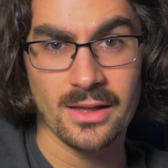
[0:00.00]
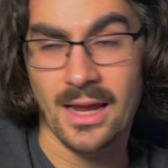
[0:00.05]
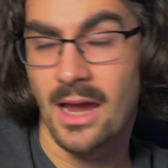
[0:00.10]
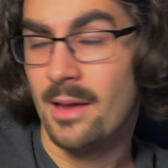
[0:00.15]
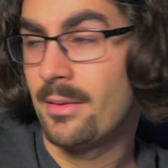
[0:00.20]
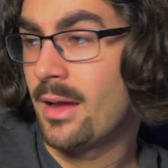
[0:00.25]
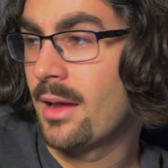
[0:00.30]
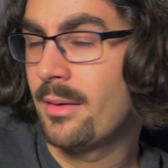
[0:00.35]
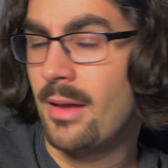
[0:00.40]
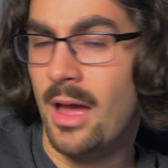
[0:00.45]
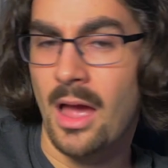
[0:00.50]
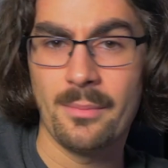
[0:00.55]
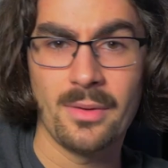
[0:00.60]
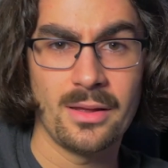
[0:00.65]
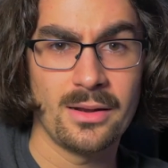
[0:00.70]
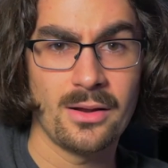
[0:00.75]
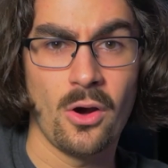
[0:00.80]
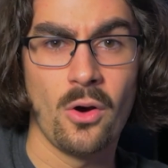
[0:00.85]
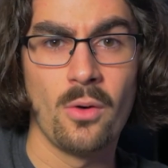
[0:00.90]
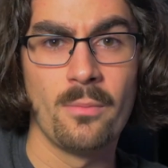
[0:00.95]
like I'm
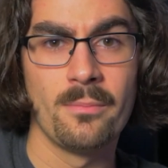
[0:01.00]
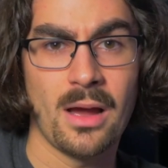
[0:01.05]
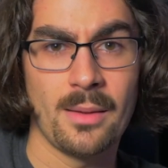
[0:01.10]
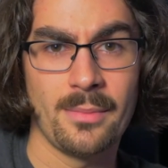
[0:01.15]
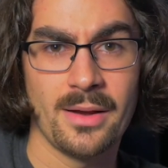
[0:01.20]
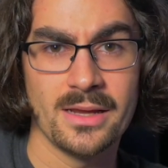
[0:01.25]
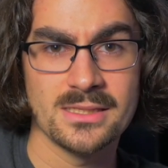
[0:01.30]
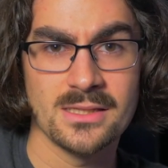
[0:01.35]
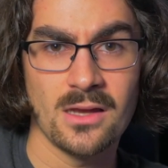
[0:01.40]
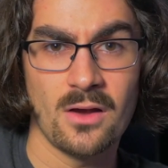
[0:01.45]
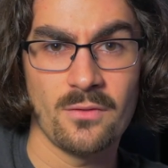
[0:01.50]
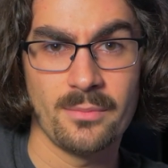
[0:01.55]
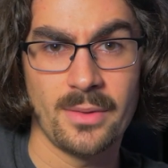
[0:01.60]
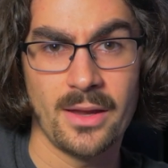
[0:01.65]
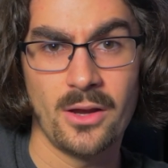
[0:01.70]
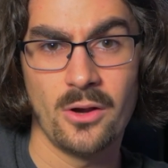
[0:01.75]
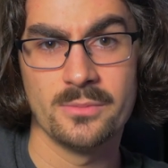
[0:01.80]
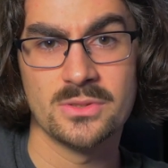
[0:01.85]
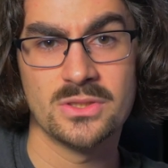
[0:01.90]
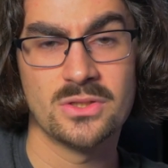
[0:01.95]
at home by myself in
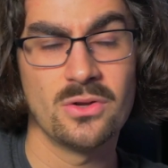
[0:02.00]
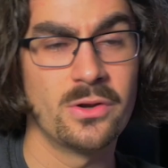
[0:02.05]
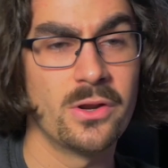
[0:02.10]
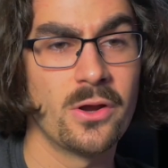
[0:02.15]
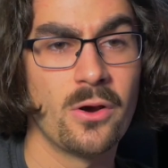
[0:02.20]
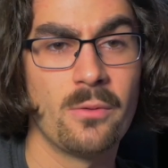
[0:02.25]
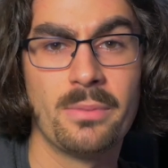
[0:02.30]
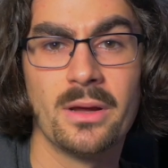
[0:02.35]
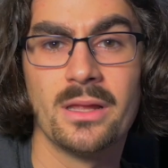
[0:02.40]
my home studio,